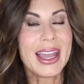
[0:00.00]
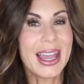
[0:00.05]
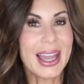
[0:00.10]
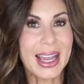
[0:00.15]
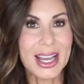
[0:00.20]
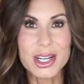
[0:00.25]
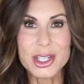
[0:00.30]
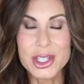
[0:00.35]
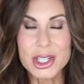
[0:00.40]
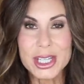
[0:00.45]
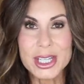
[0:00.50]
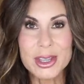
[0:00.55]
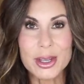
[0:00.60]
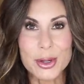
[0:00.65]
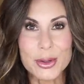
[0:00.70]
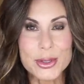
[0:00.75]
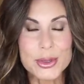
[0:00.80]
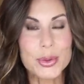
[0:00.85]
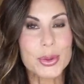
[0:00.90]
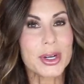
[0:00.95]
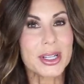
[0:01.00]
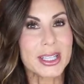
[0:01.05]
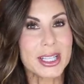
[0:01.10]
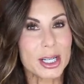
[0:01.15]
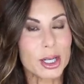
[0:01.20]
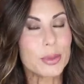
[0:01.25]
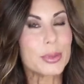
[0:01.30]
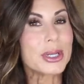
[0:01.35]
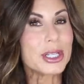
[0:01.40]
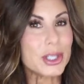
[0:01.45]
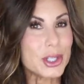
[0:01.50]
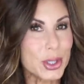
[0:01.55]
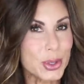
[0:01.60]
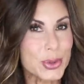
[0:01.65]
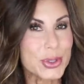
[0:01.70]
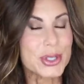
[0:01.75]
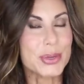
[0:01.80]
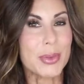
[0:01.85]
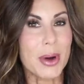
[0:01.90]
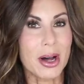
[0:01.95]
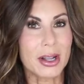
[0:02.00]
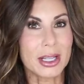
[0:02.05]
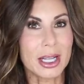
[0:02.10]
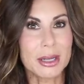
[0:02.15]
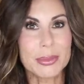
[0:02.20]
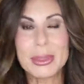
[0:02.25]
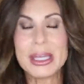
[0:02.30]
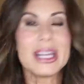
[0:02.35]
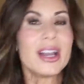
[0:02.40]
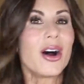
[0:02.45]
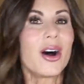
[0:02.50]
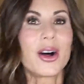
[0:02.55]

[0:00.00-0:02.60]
Actually, those were a little bit too small on me,